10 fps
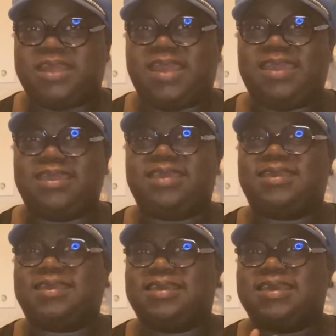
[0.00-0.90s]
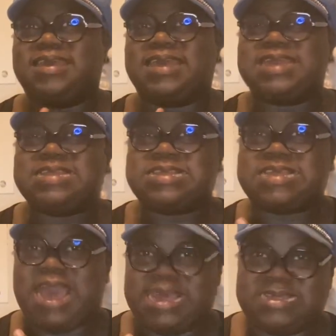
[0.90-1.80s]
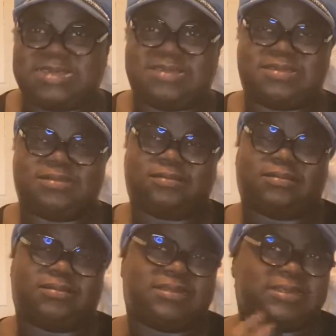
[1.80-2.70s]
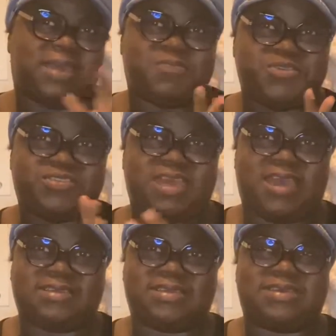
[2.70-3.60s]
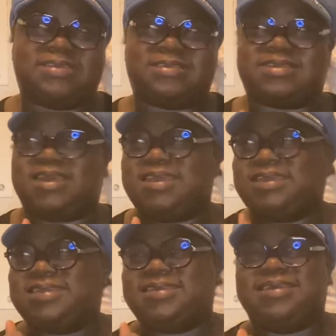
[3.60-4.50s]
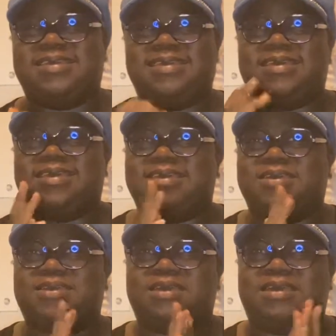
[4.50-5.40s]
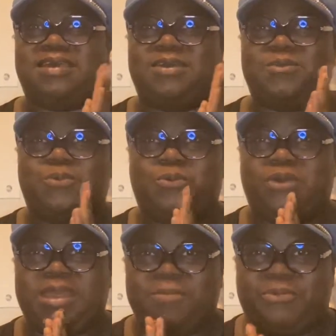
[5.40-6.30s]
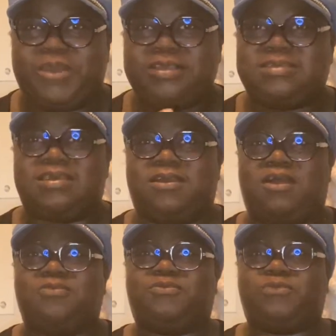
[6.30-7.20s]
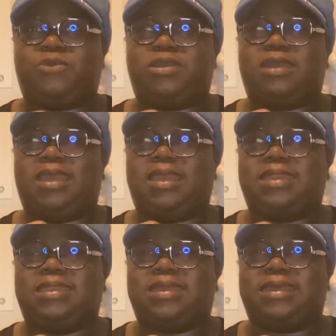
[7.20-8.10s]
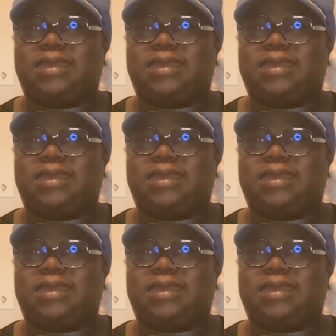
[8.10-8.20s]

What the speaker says: Day and SAS, December SAS is like what I'm praying to God for, and